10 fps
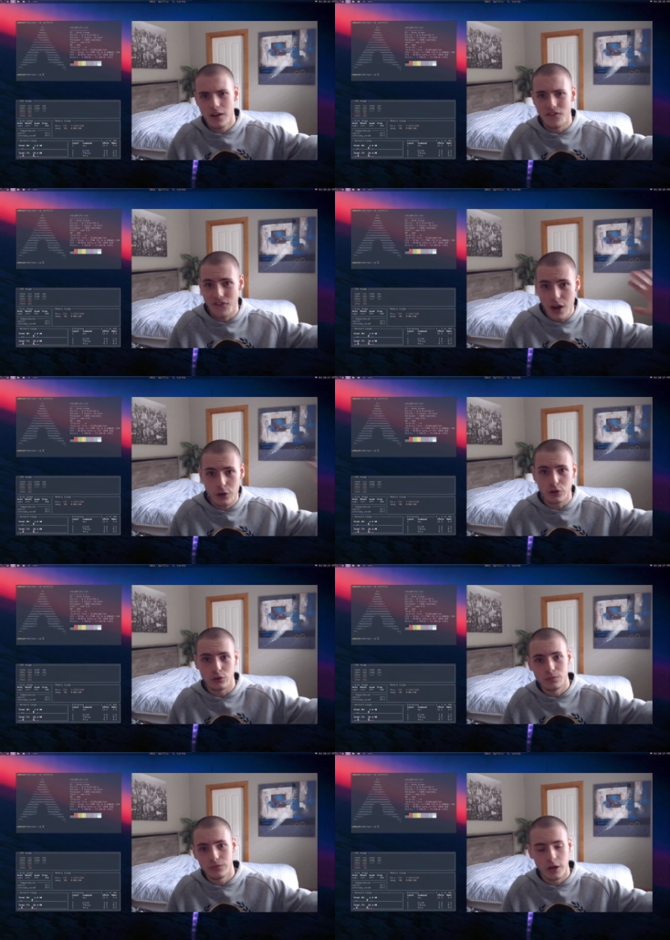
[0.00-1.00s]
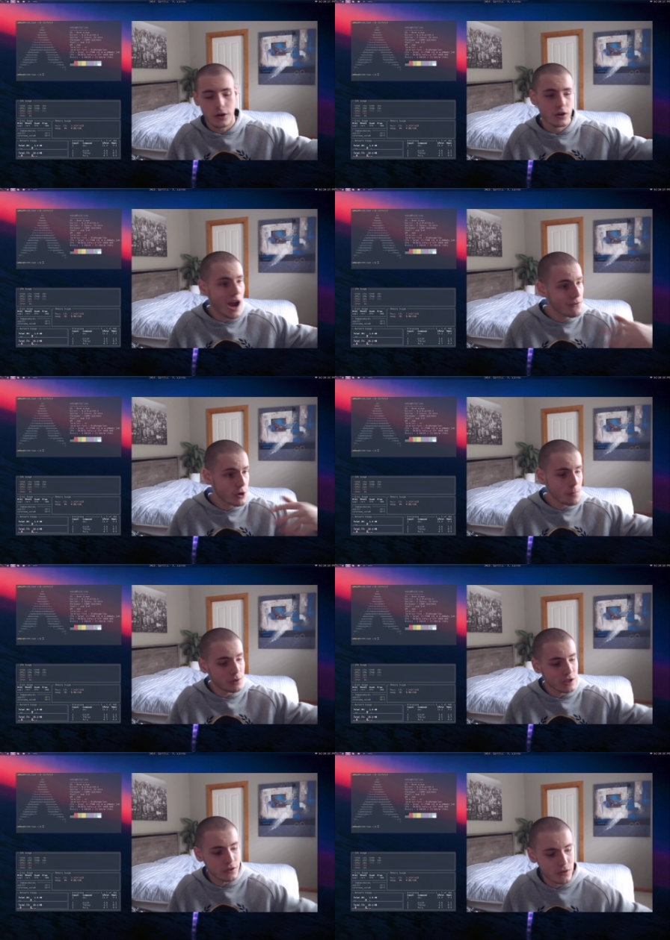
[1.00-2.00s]
Very good, very good. I haven't
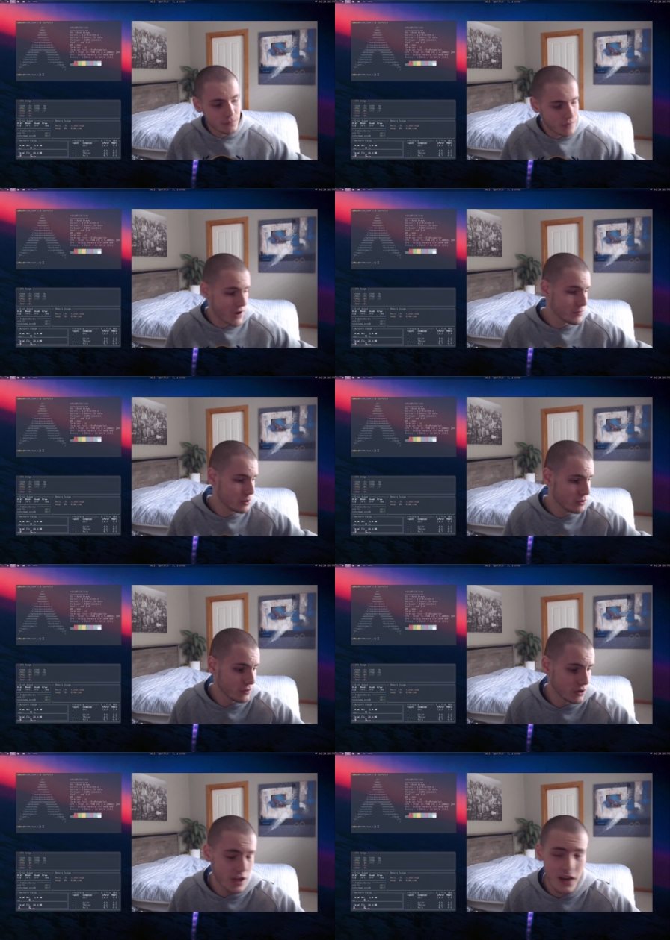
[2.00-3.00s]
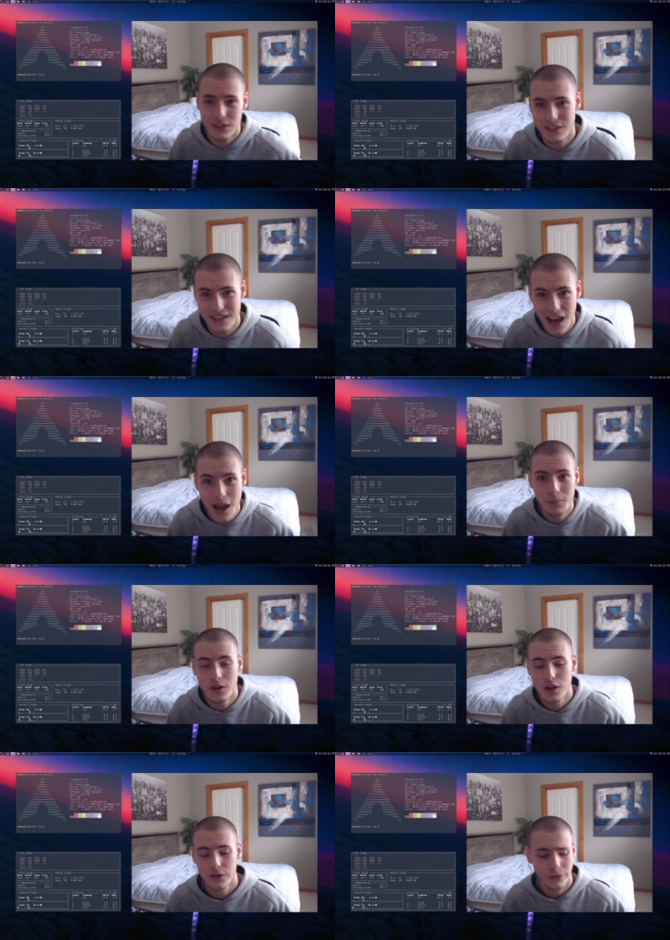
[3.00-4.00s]
completed it, haven't been really having the time
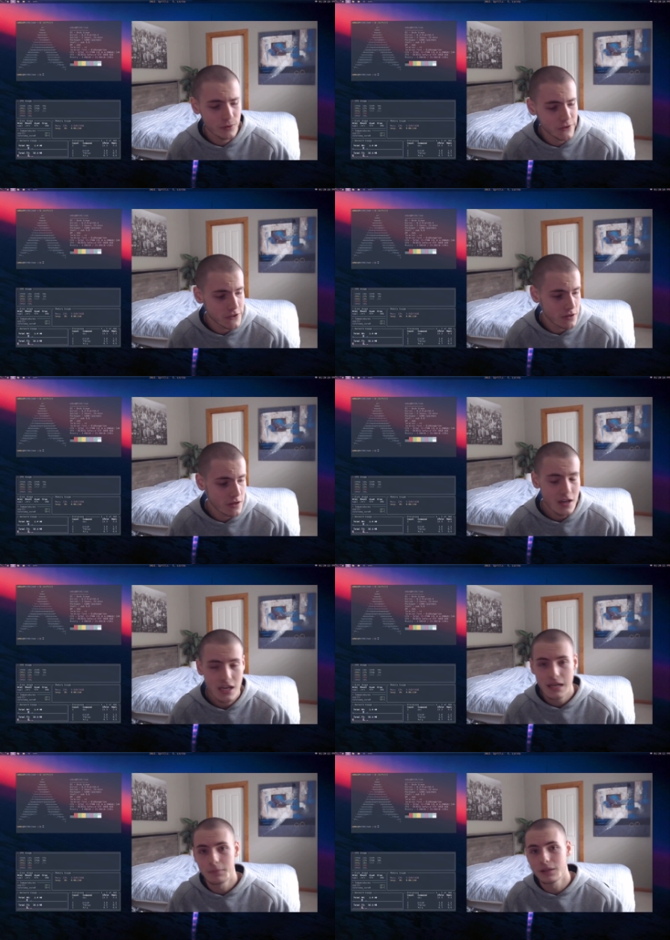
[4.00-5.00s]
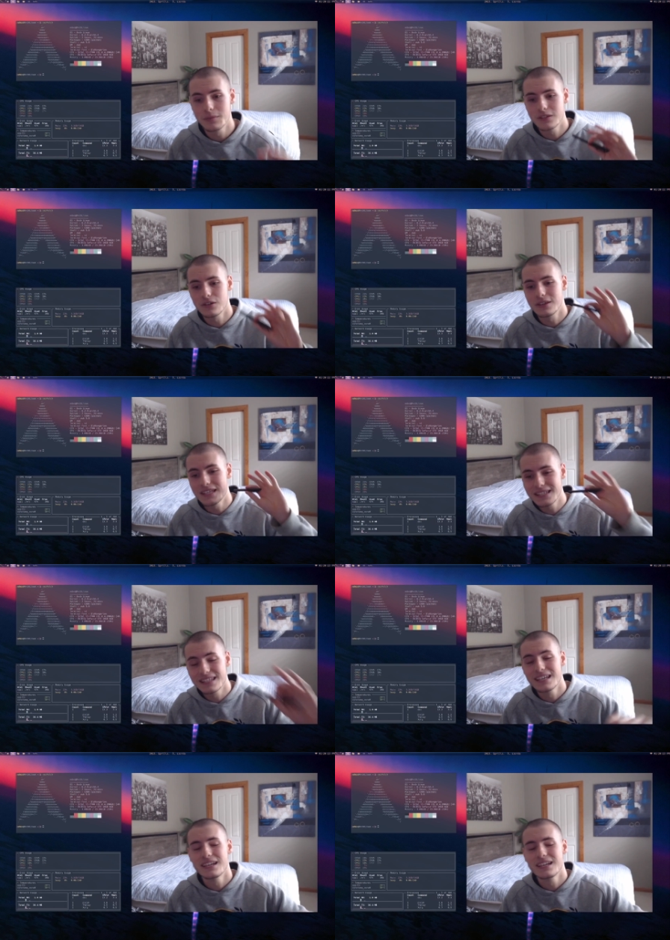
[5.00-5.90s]
for it recently. But let me tell you, this